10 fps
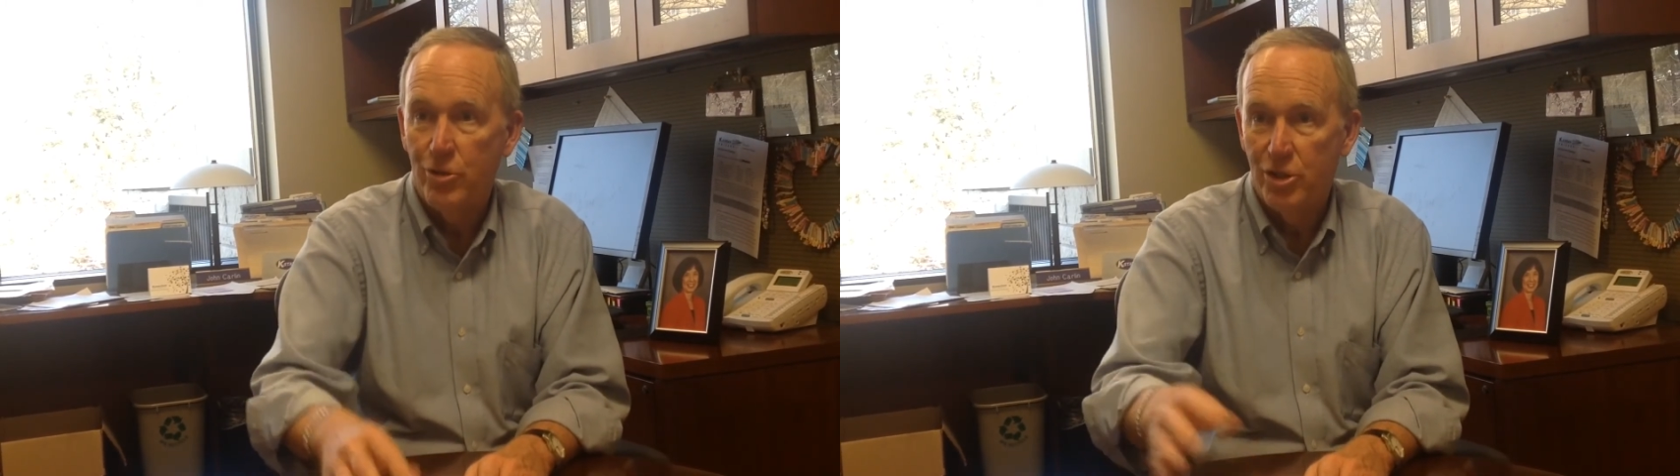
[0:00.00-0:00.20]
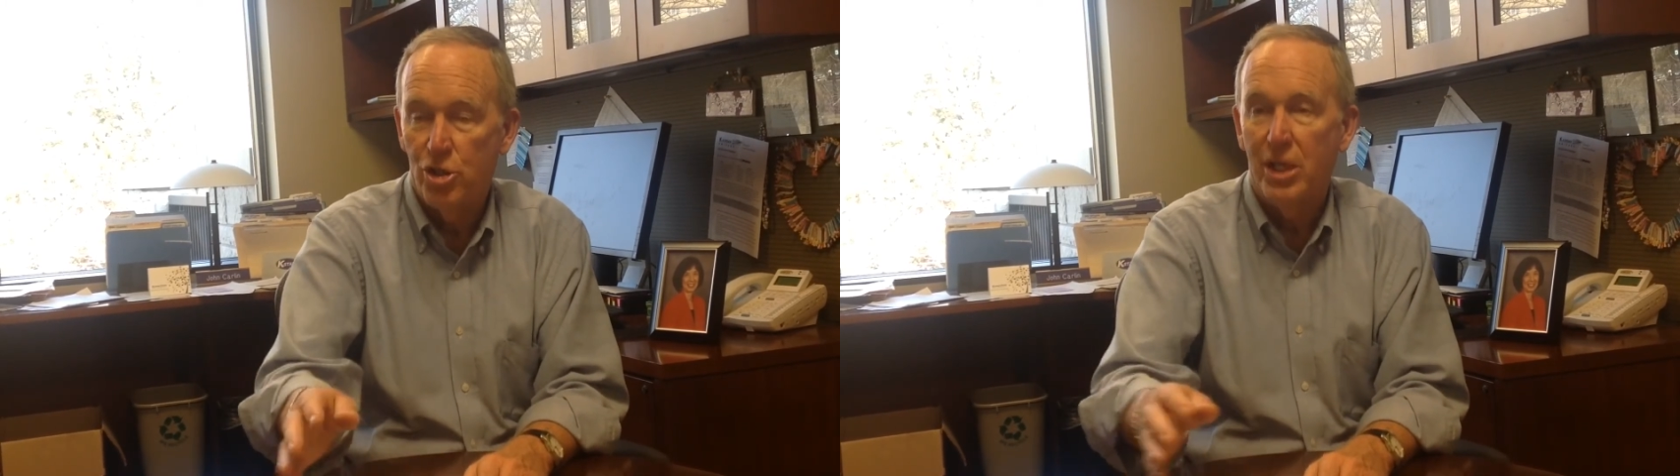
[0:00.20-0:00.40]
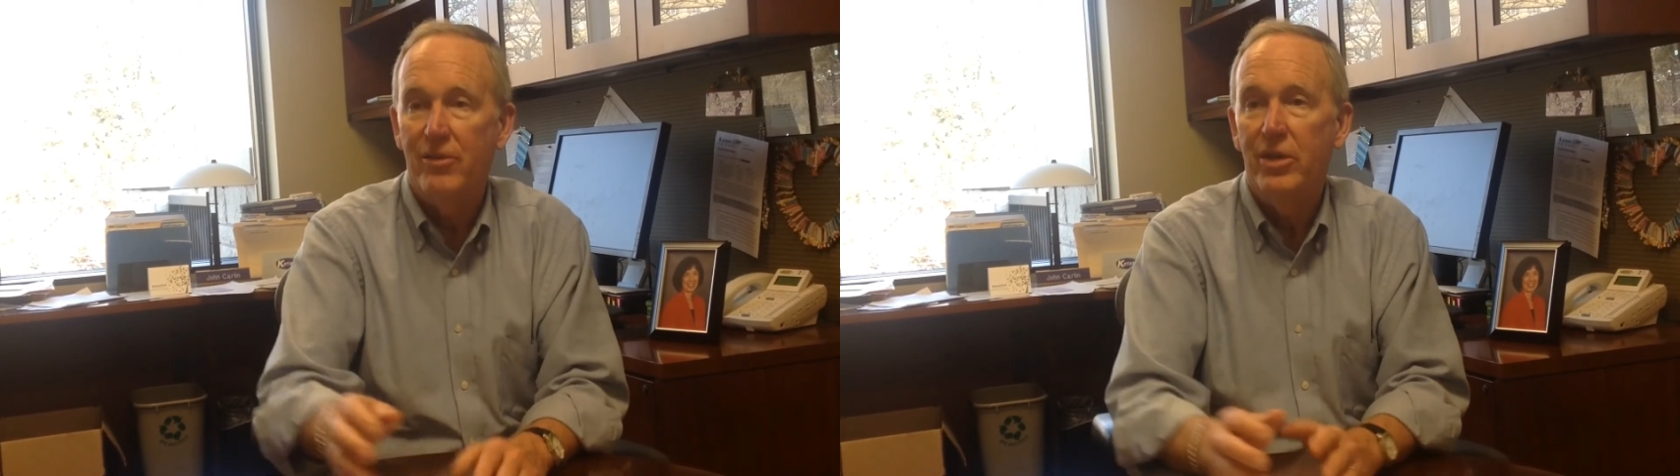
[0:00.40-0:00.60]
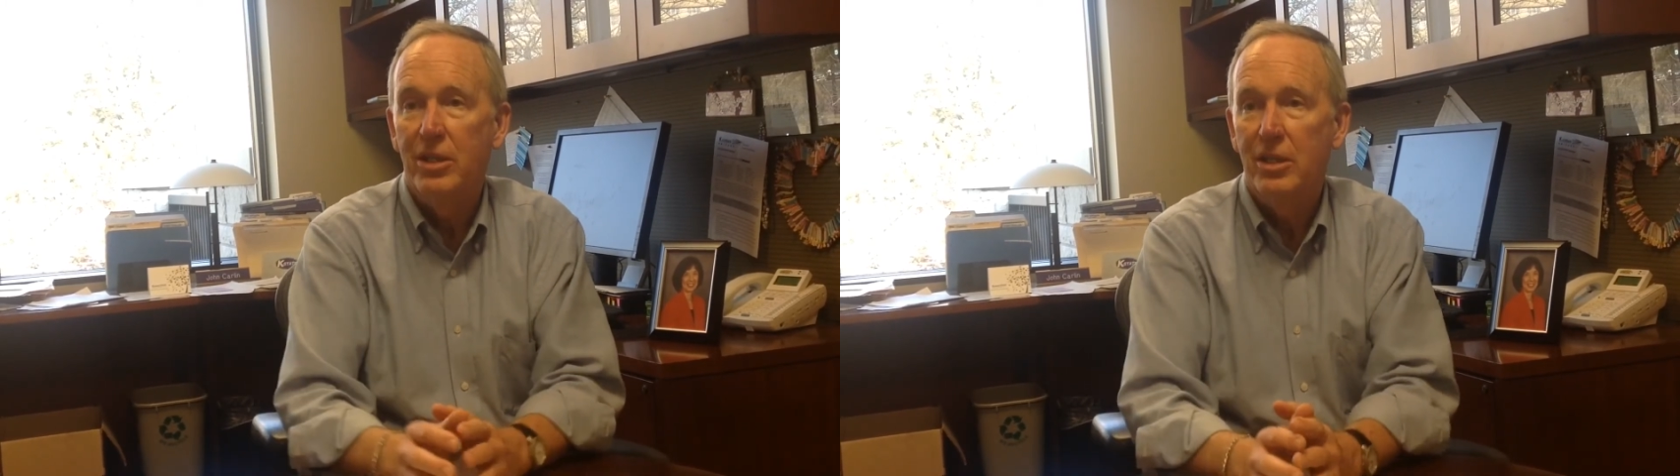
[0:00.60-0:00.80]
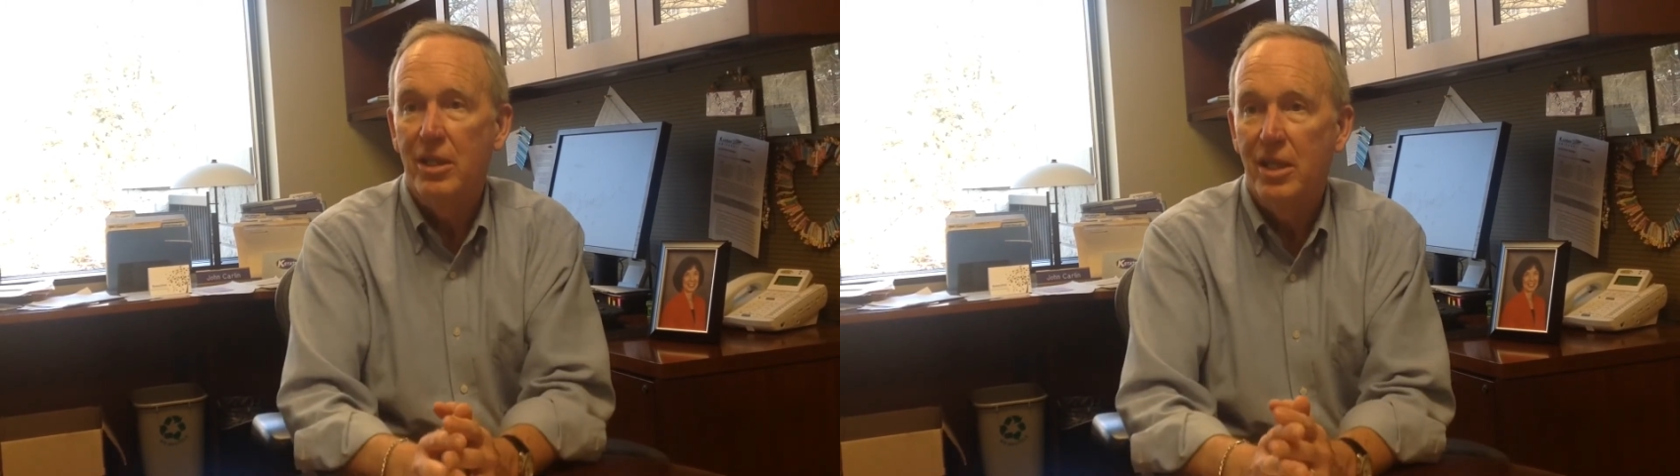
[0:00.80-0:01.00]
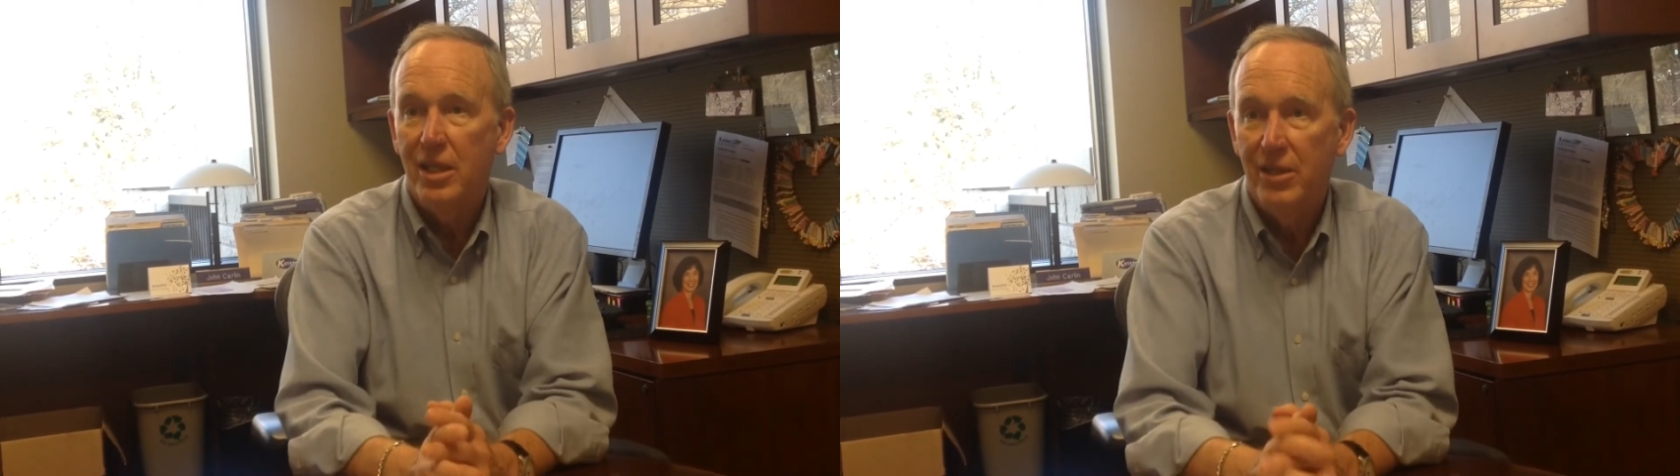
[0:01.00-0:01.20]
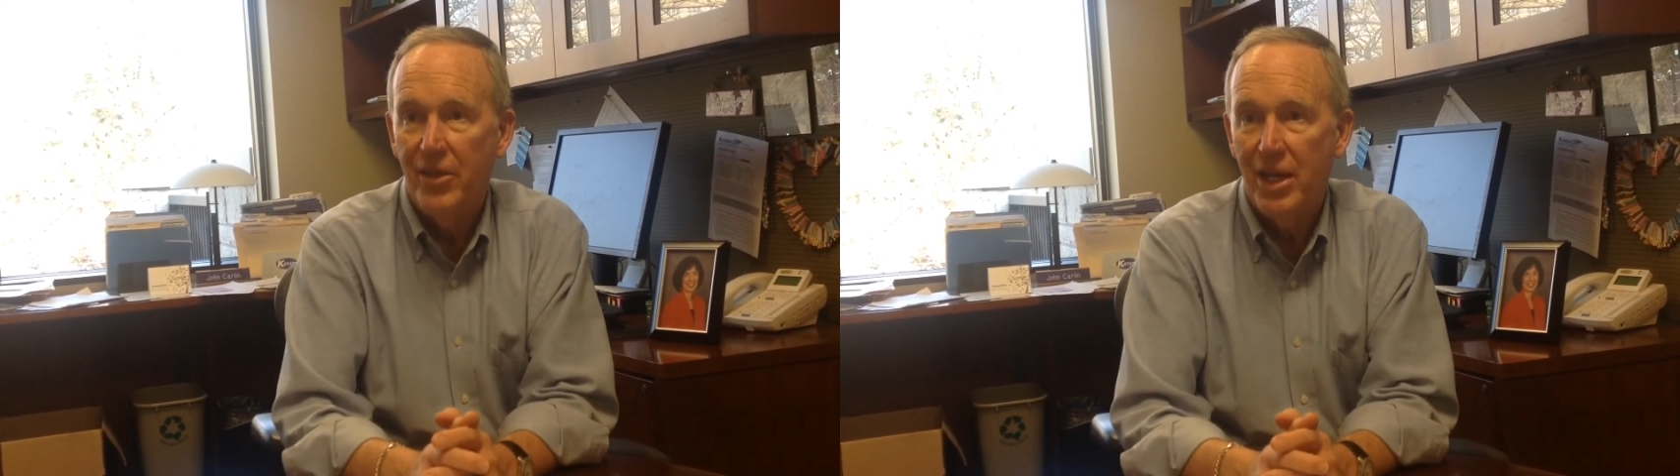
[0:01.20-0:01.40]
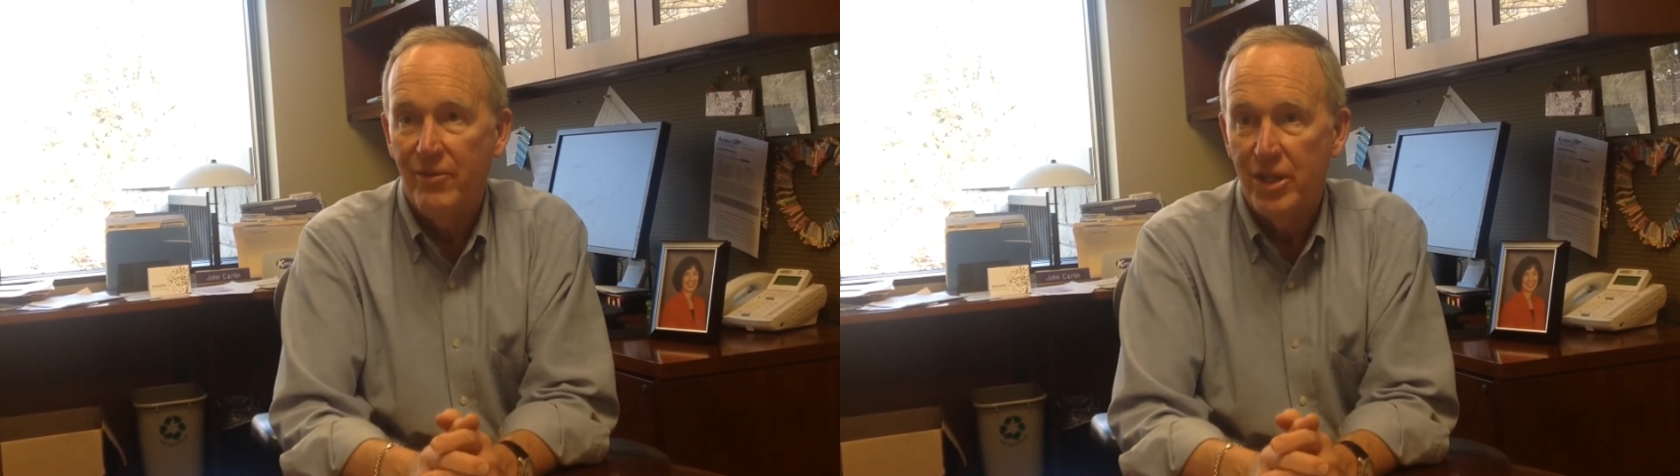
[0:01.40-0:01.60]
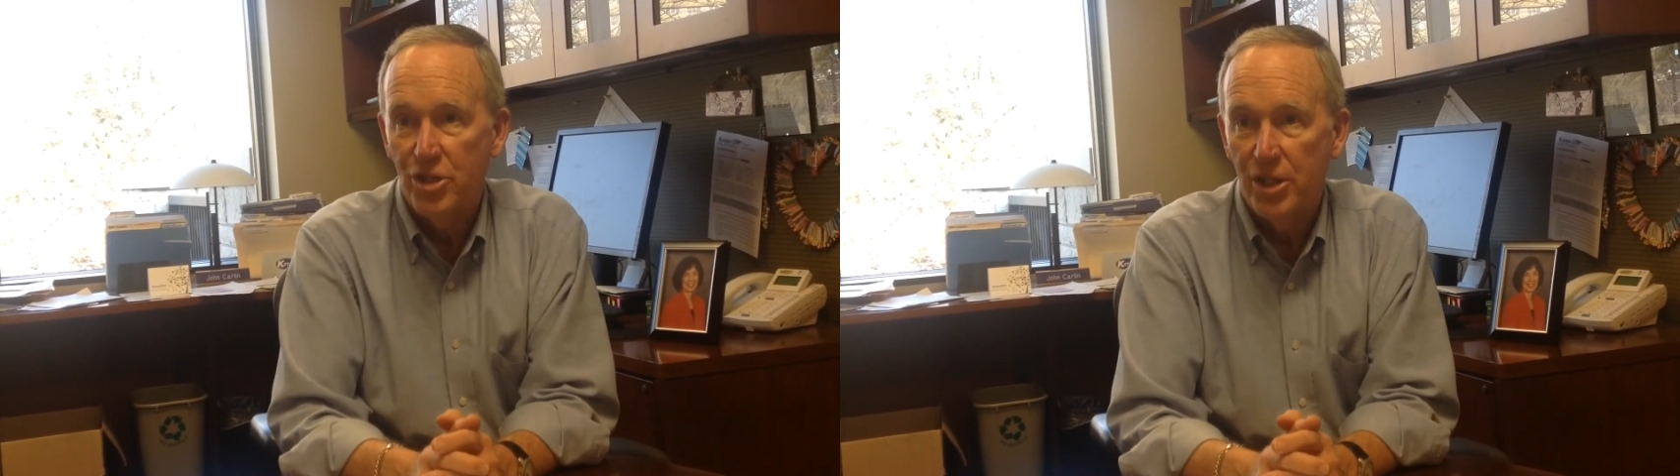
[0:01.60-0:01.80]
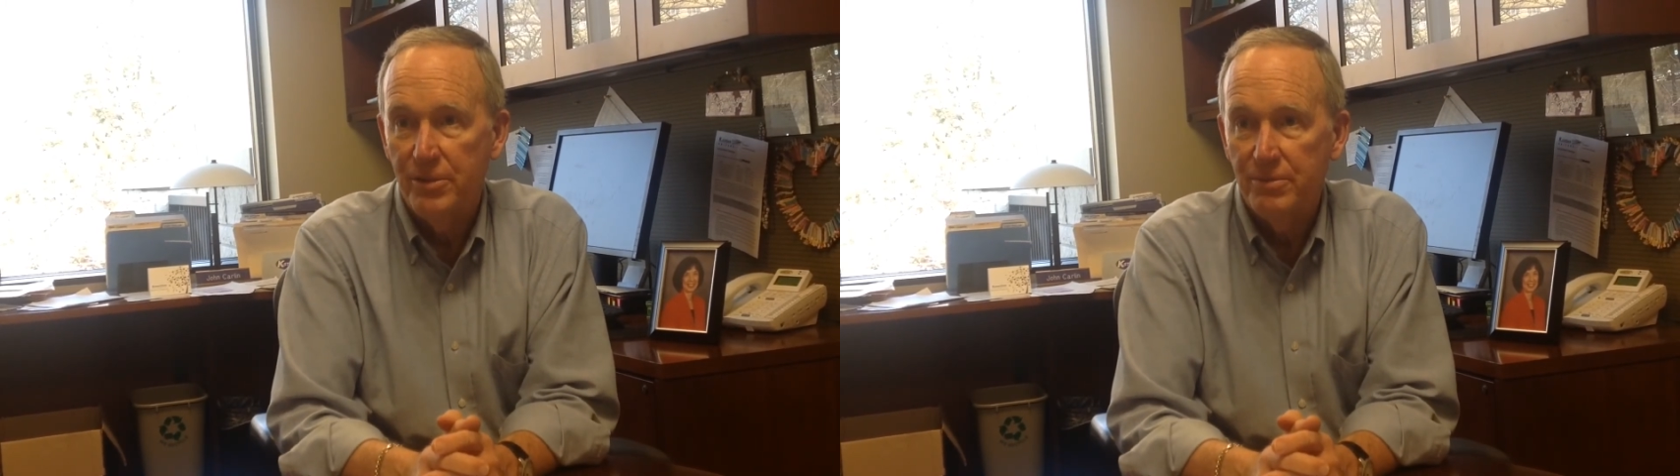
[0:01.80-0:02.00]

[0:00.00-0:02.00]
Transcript: achieve that vision.